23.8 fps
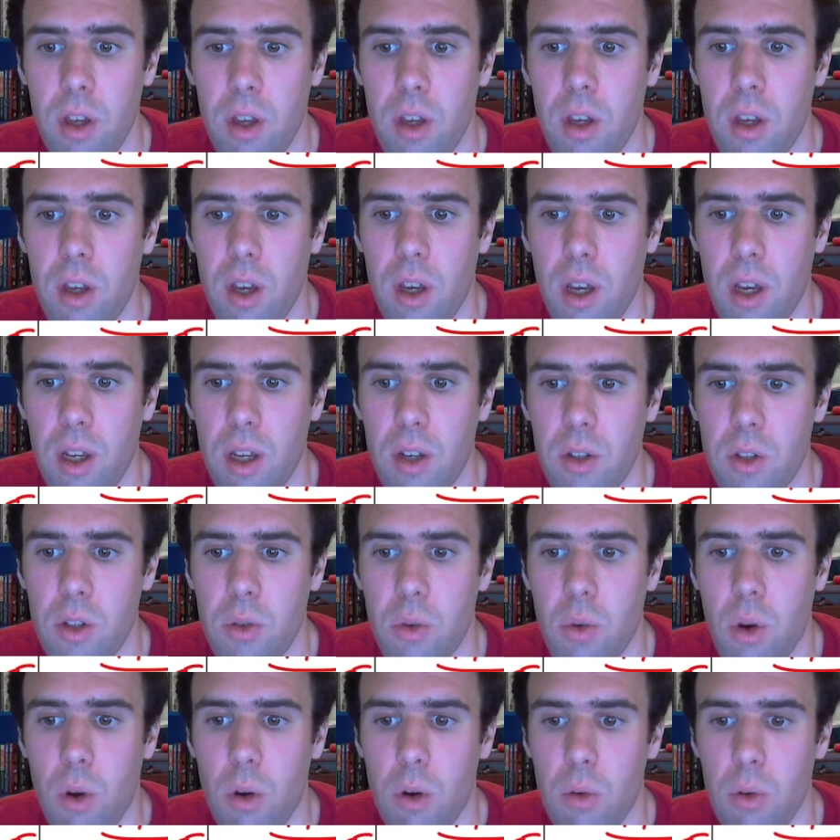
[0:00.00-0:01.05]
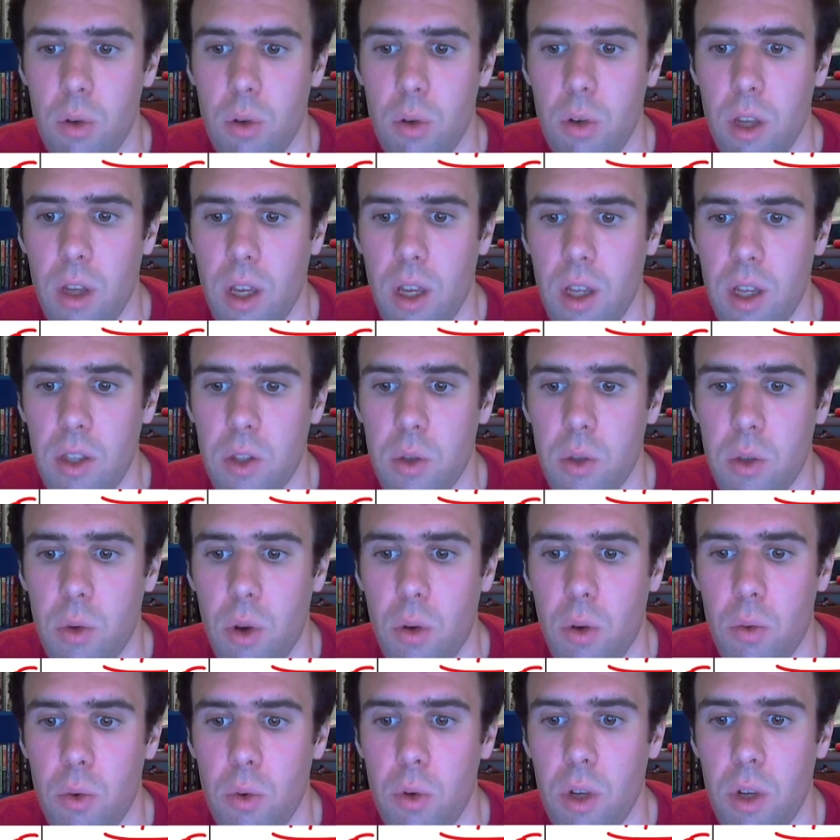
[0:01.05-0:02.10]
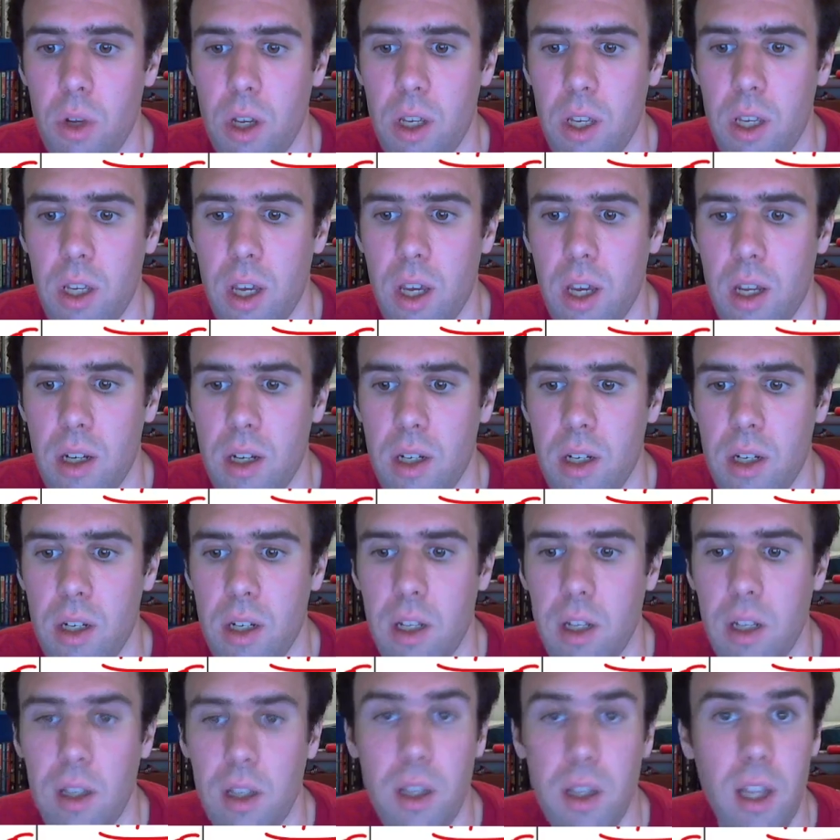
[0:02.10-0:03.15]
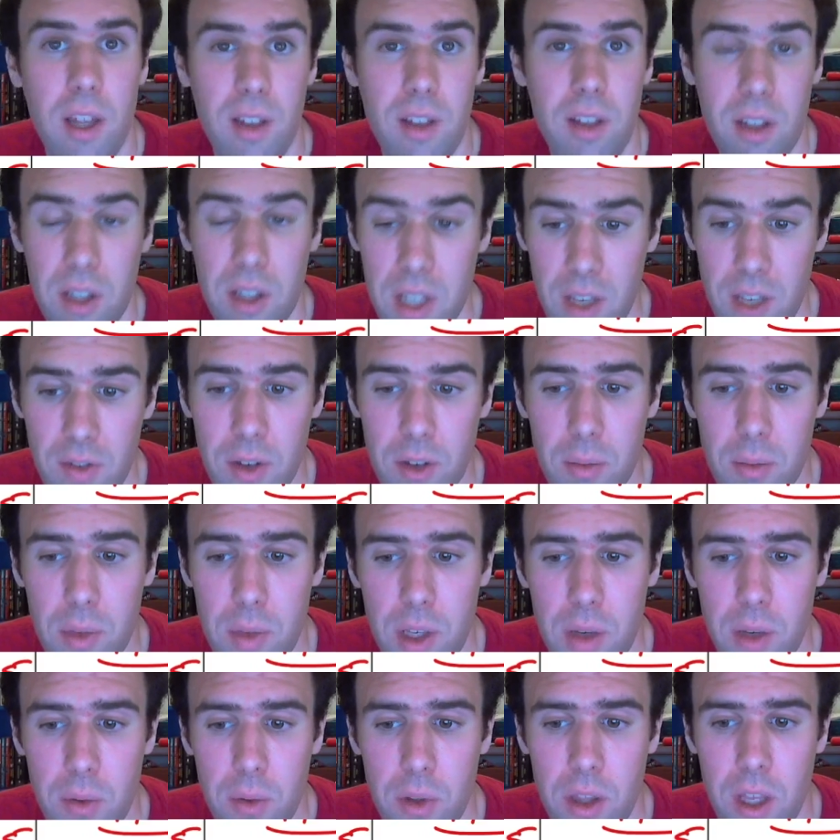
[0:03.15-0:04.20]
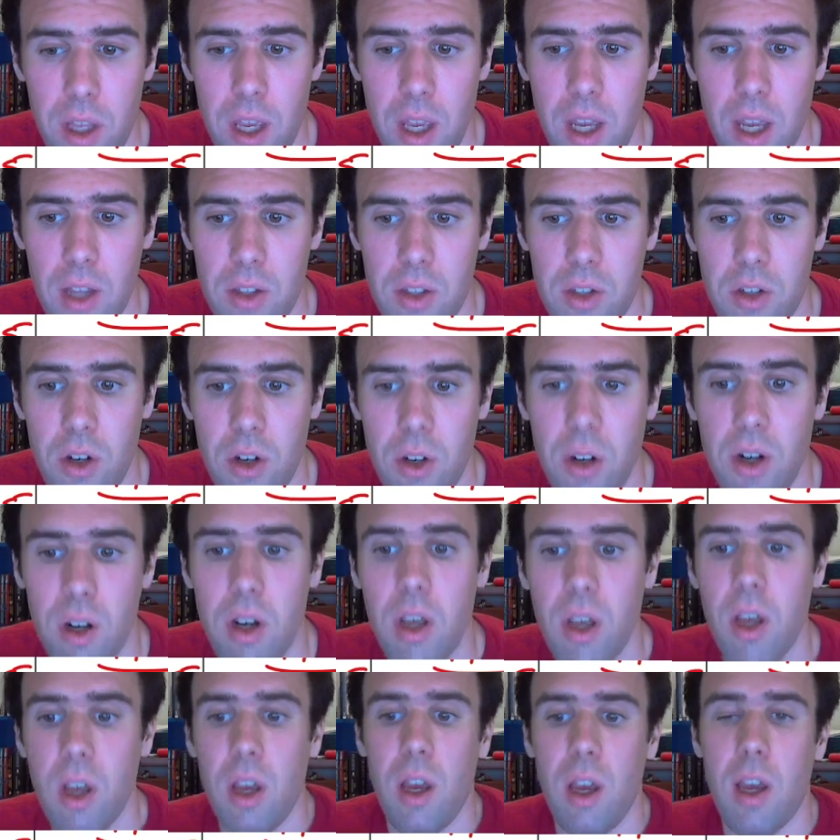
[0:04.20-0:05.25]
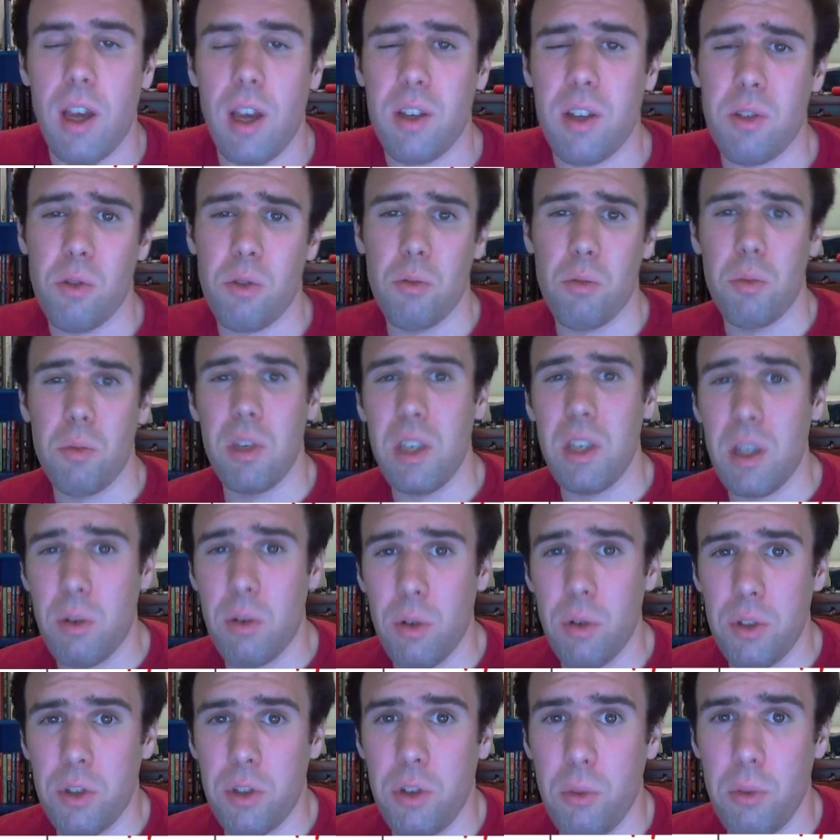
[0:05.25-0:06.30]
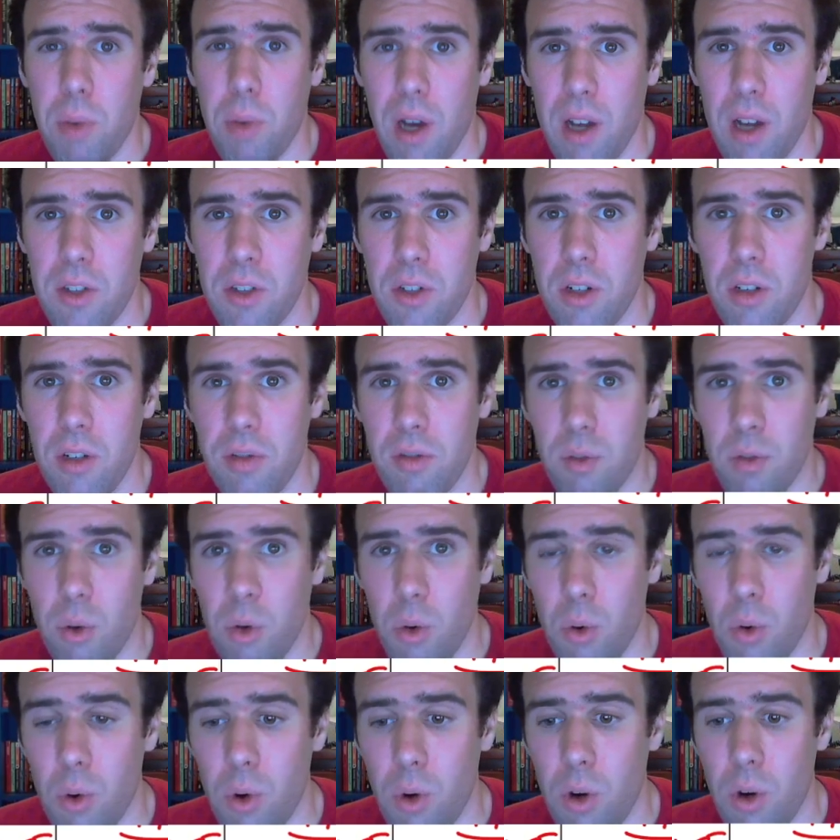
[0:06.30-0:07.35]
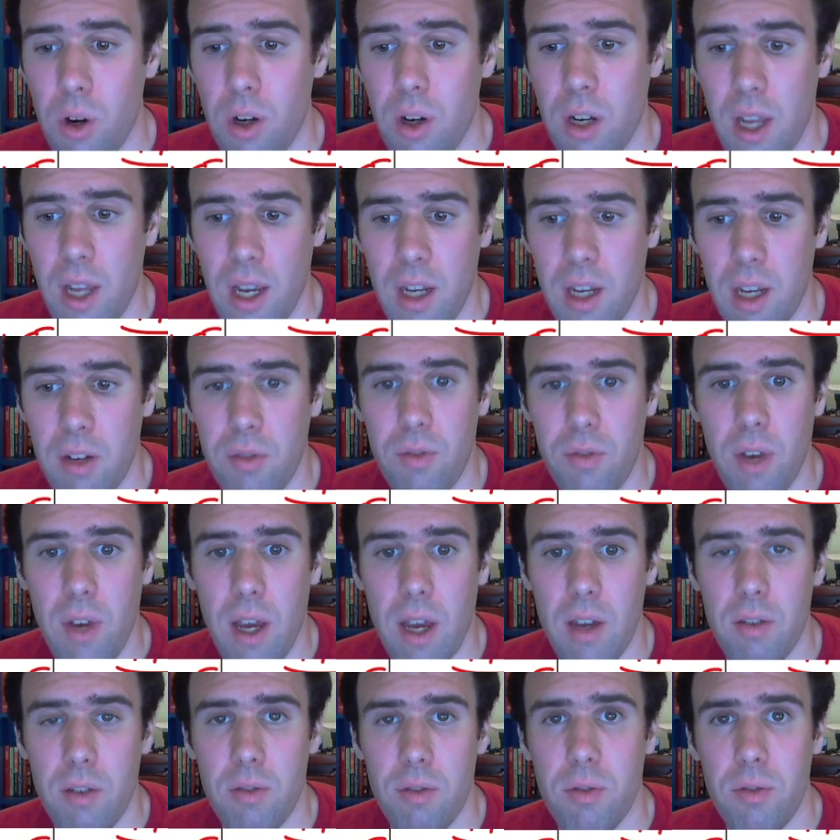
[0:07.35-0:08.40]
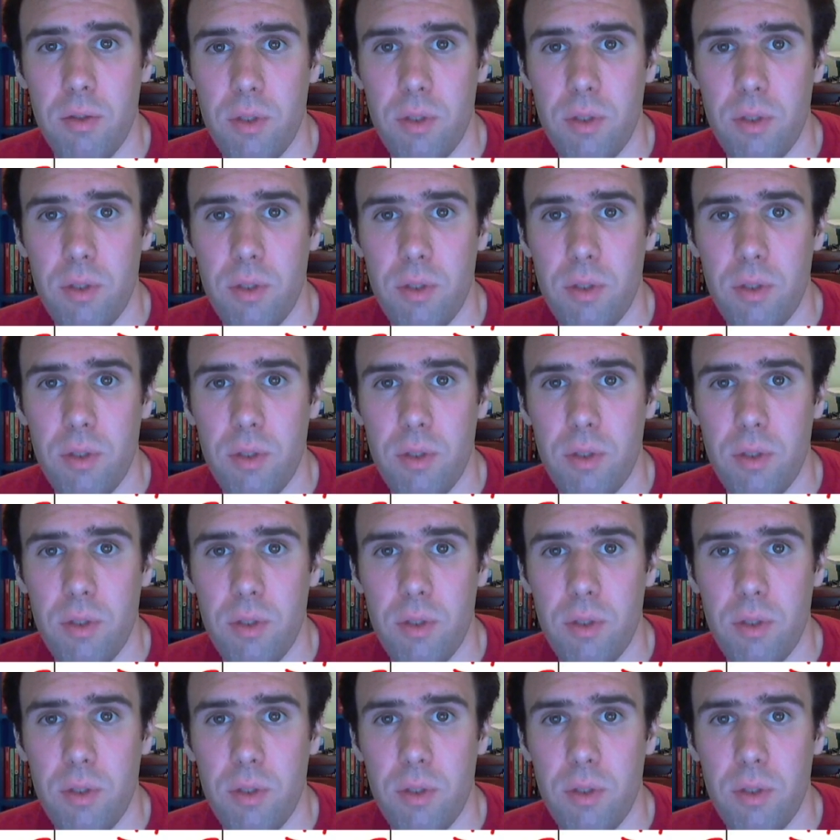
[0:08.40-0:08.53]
I could square root and square root again, but leaving me with the answer x would be equal to positive or negative 5.